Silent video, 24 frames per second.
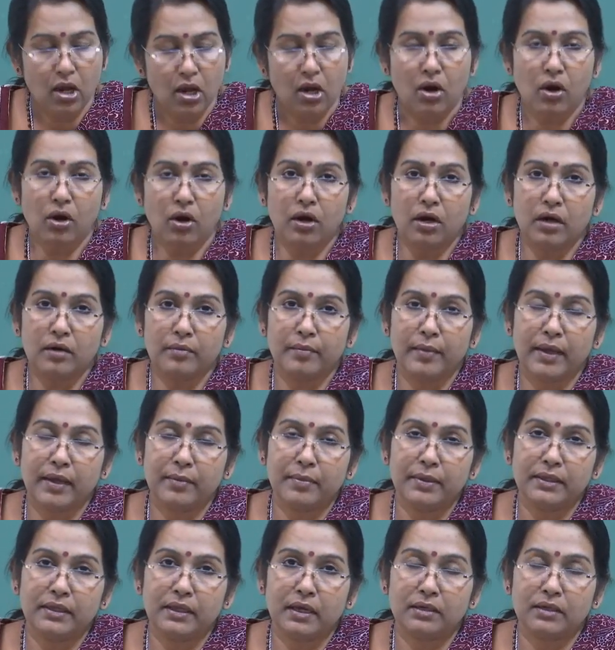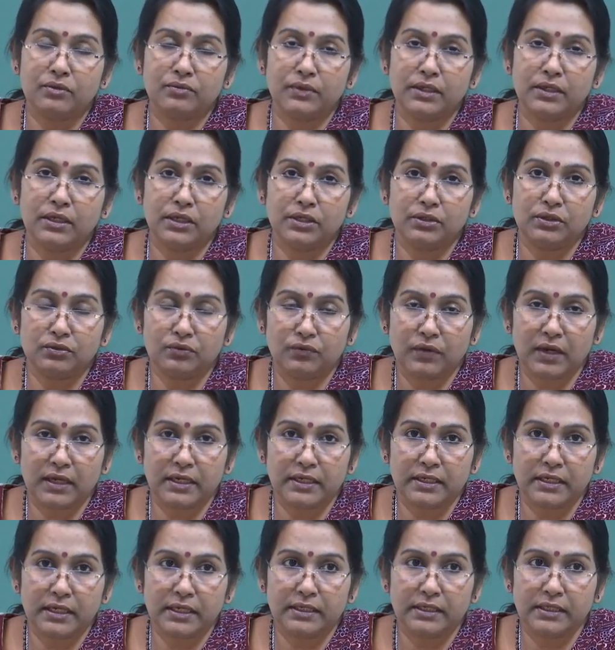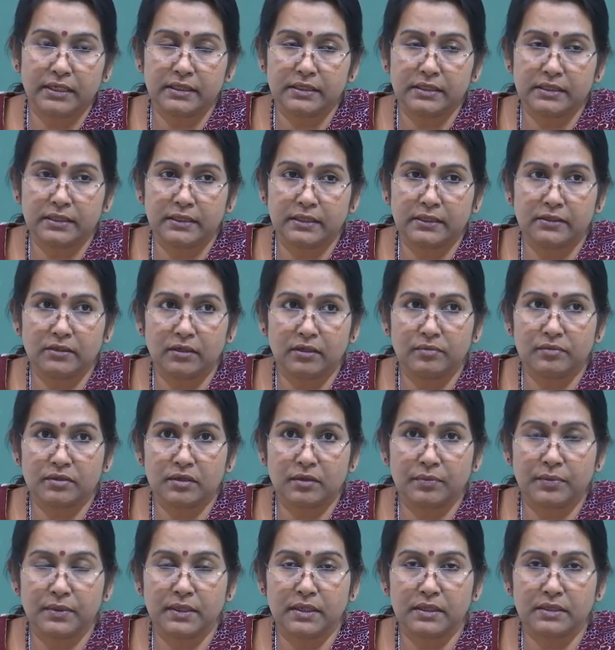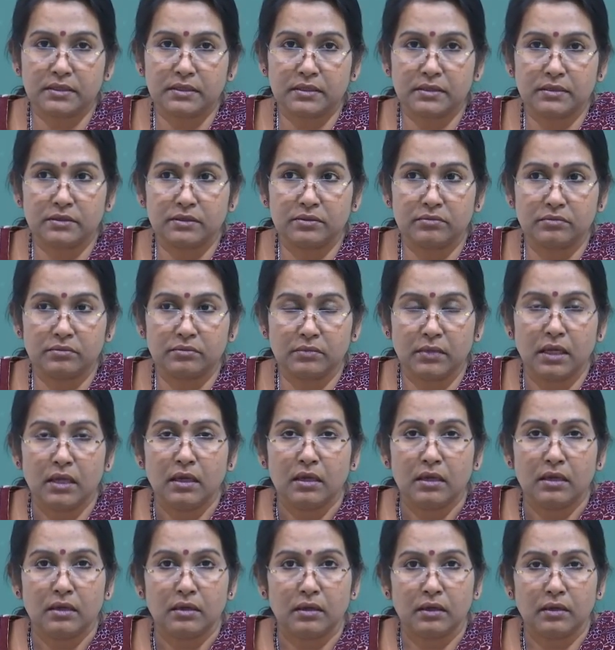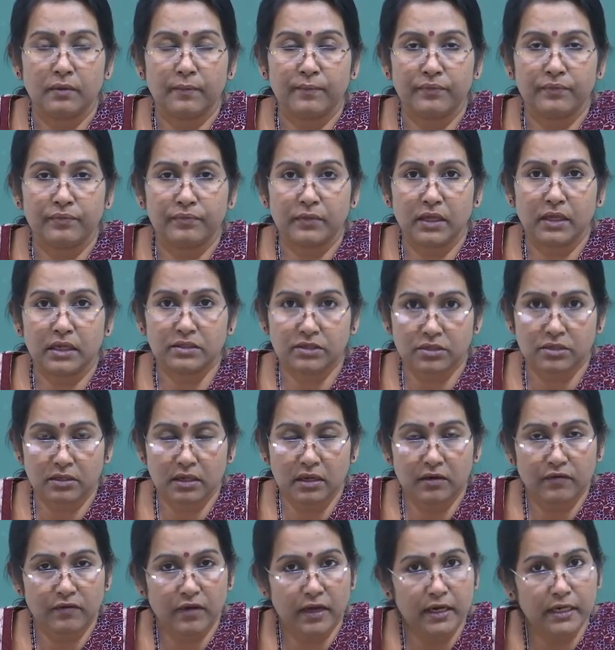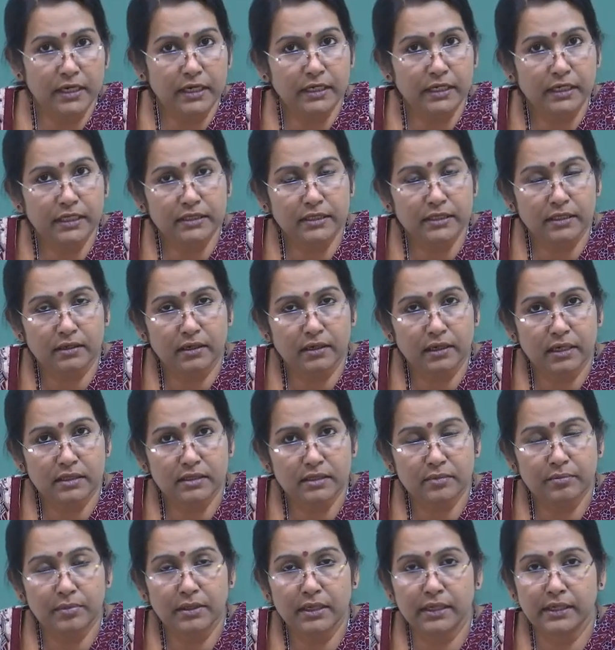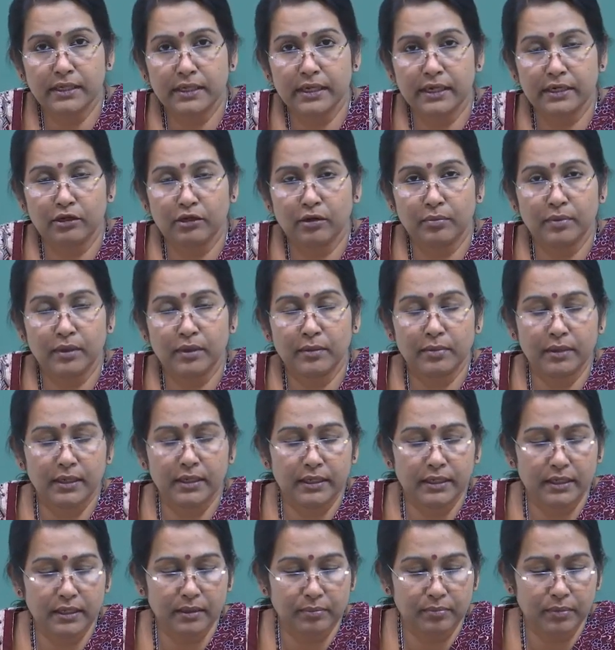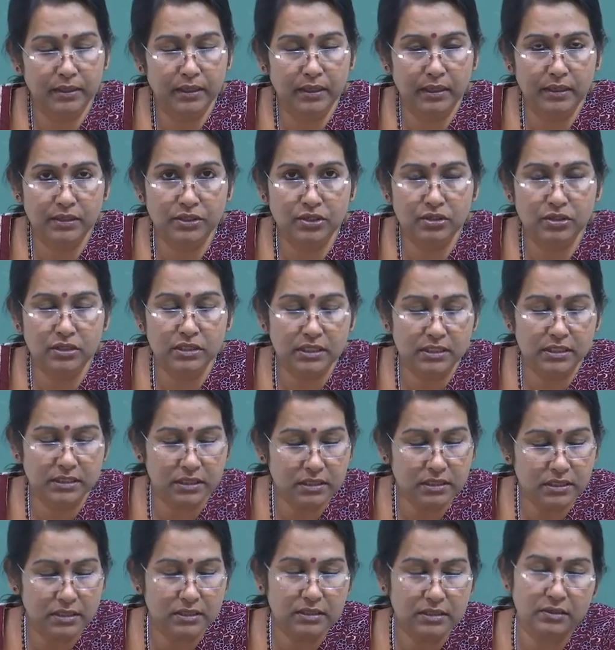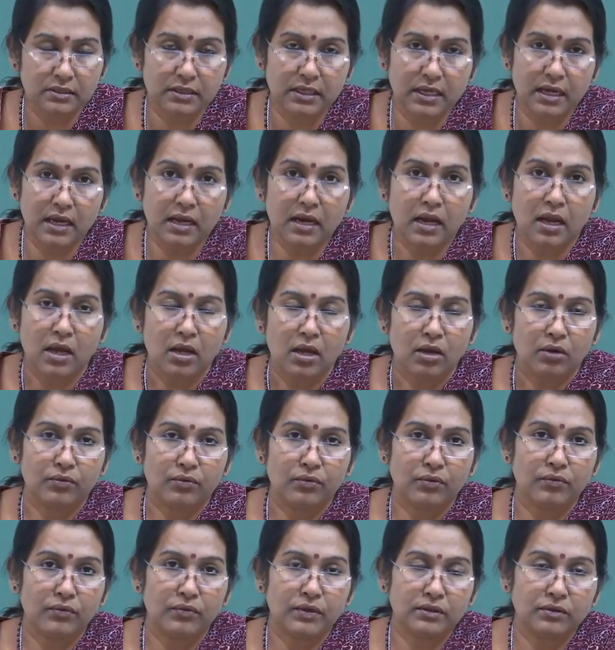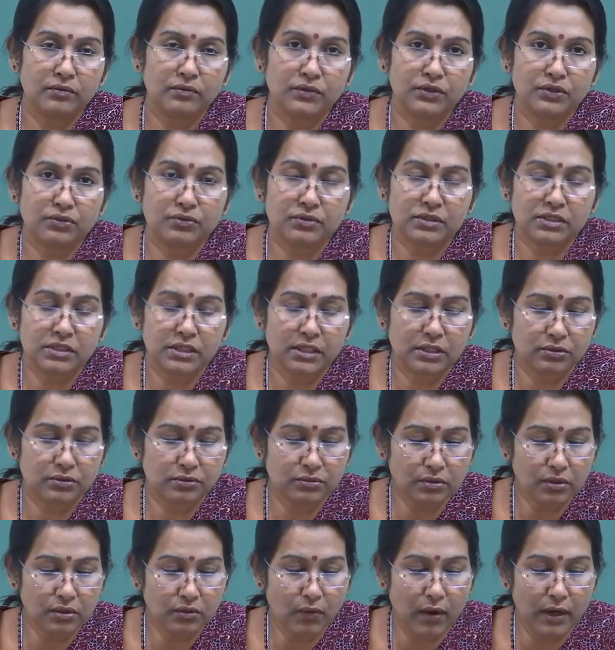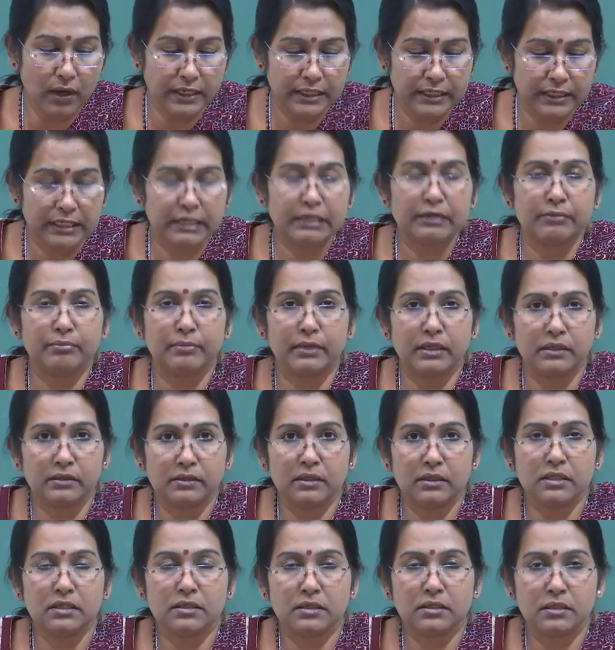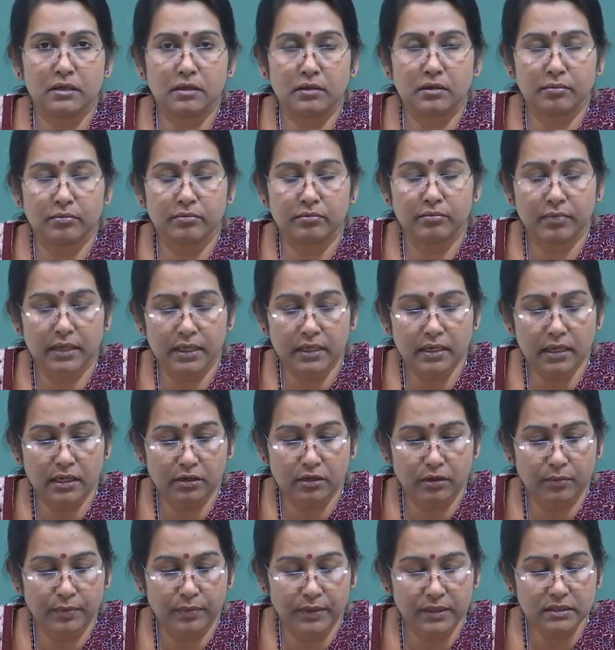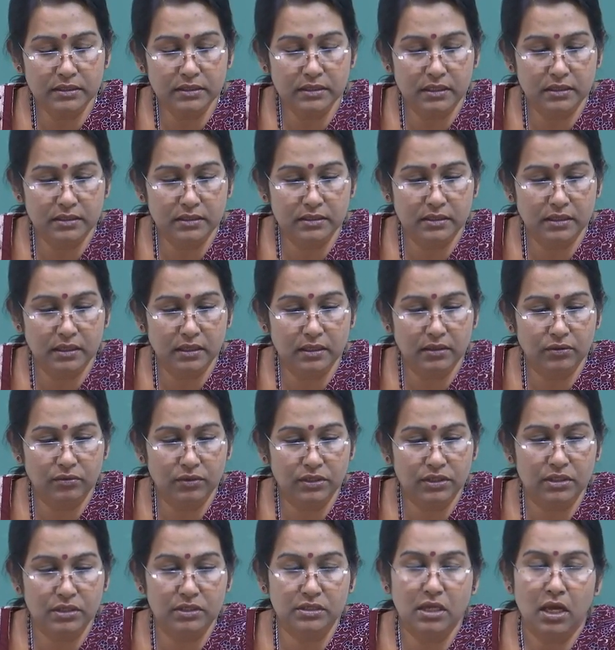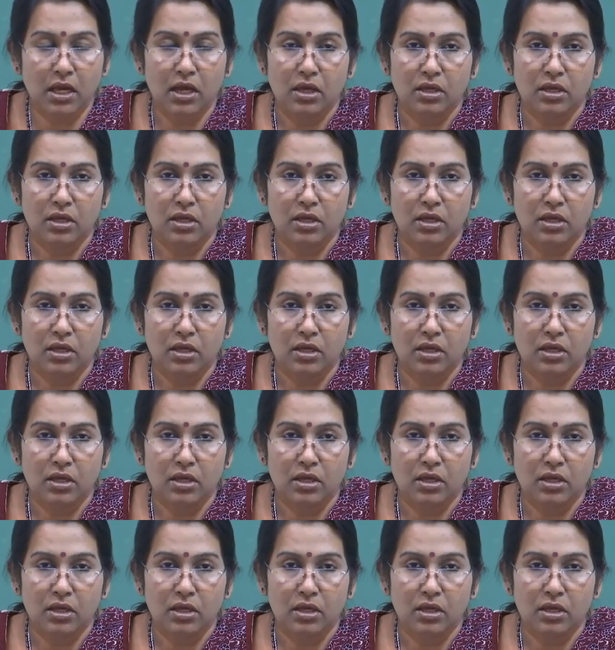Or maybe that we need to validate it in terms of its external validity, generalizability, adaptability, applications, etc. So, there whether we should stick to the quantitative methods by adopting statistical questions.